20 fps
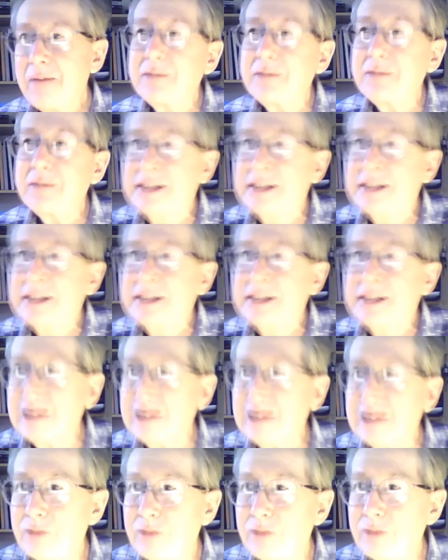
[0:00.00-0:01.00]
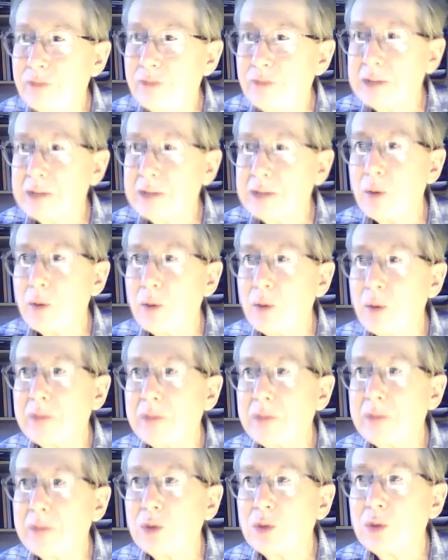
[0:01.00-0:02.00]
get the information about what people
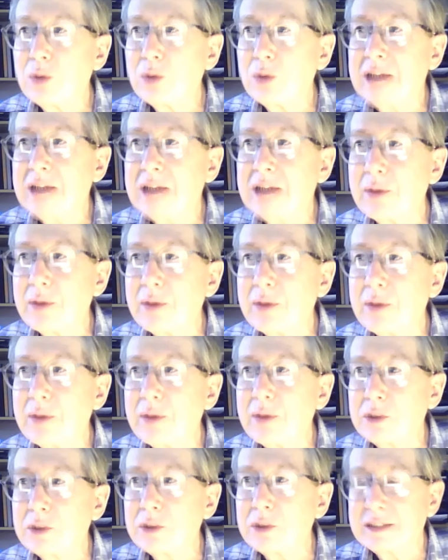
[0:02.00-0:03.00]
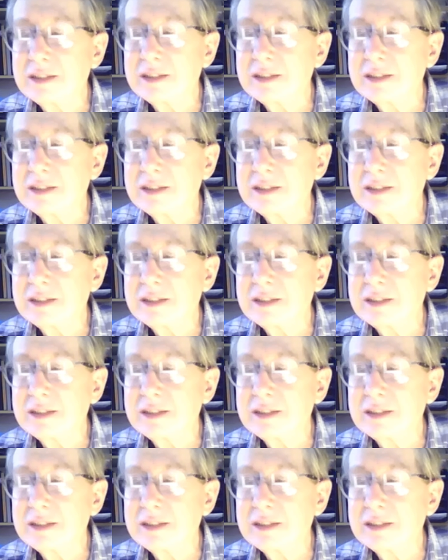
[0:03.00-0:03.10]
want and how they want it